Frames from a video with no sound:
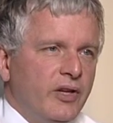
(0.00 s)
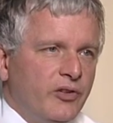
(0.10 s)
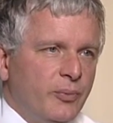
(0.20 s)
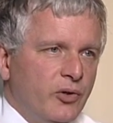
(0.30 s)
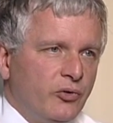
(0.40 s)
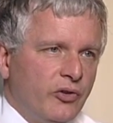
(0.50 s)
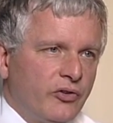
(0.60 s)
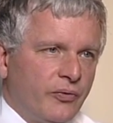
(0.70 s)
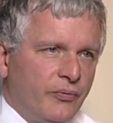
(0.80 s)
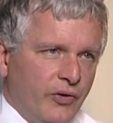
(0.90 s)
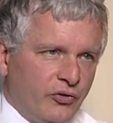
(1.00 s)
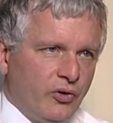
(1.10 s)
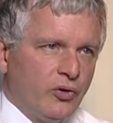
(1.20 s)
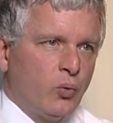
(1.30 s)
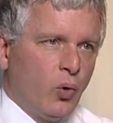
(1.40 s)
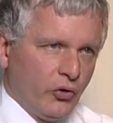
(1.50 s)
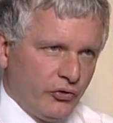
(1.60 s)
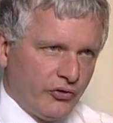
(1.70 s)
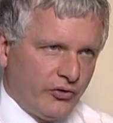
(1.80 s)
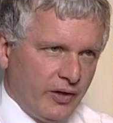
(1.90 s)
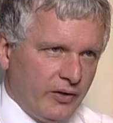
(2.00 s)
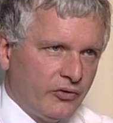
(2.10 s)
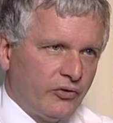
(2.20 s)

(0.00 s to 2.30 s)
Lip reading: need to be used in sufficient quantities